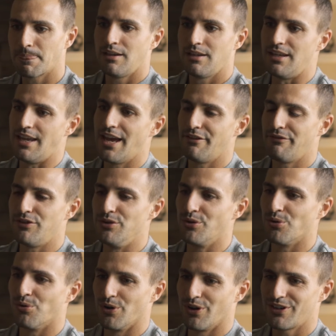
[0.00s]
He had a few
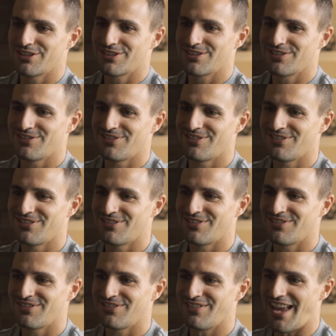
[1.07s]
quirks,
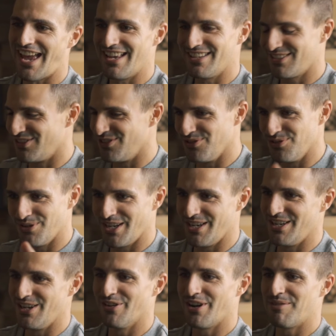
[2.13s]
as do
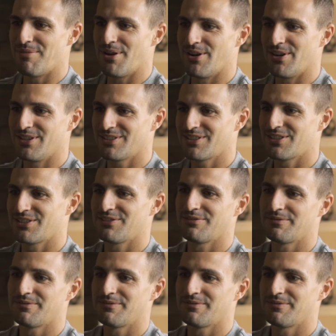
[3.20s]
any grandparents.